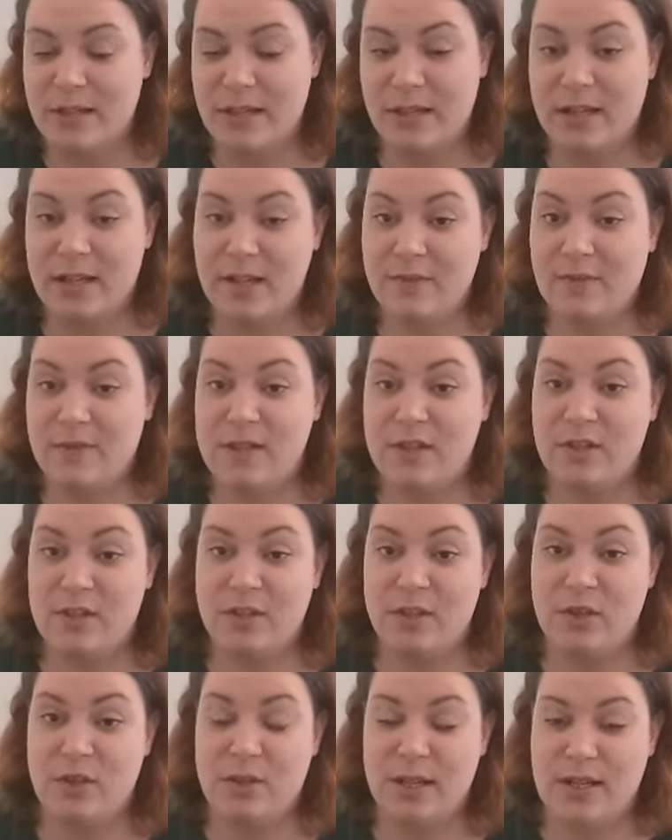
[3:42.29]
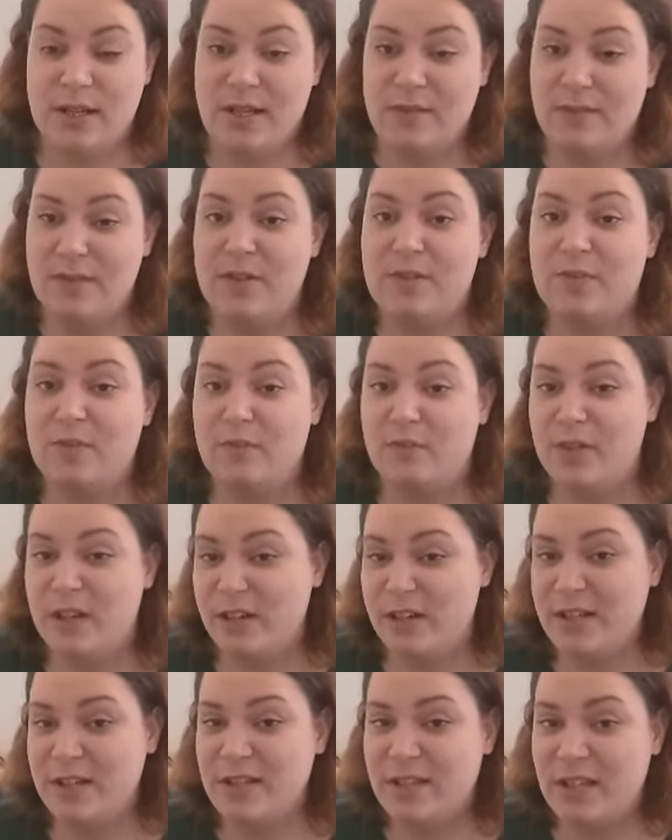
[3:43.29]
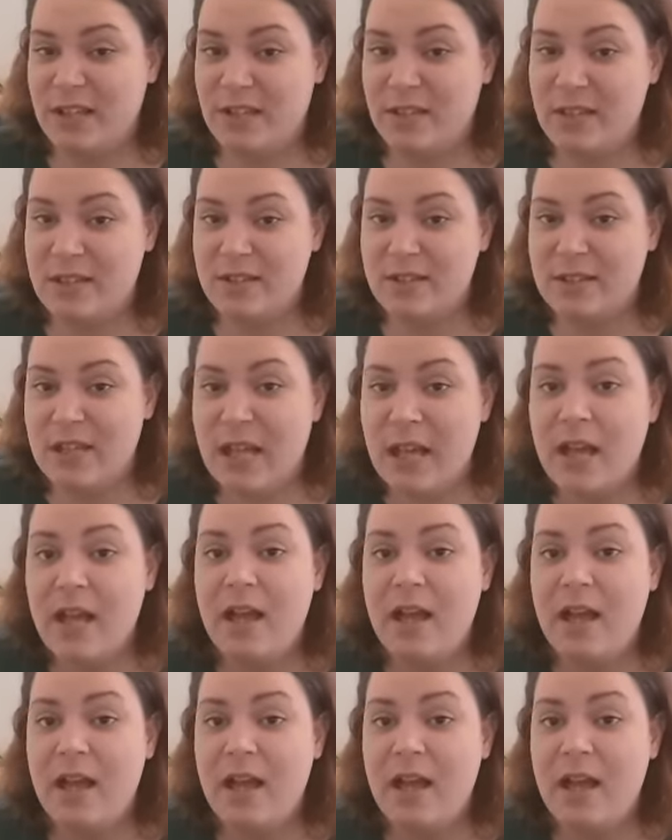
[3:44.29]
And if I do, and if it's very serious,